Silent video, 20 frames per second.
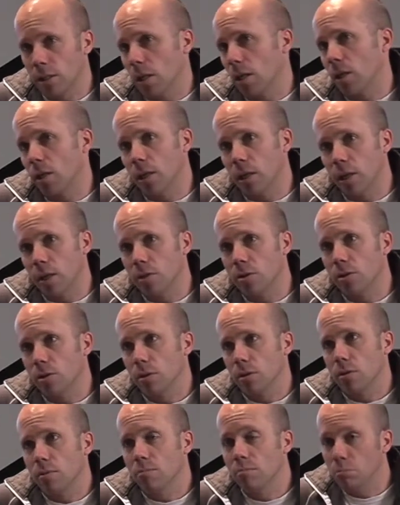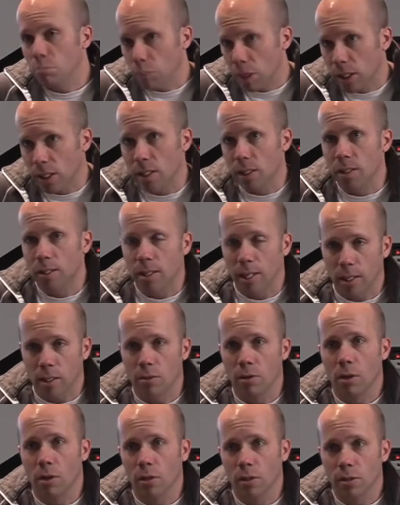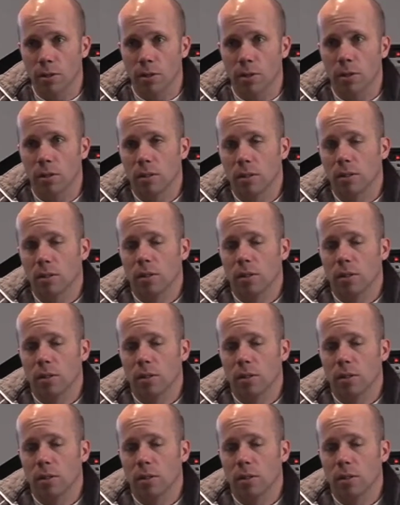cutting-edge media technology.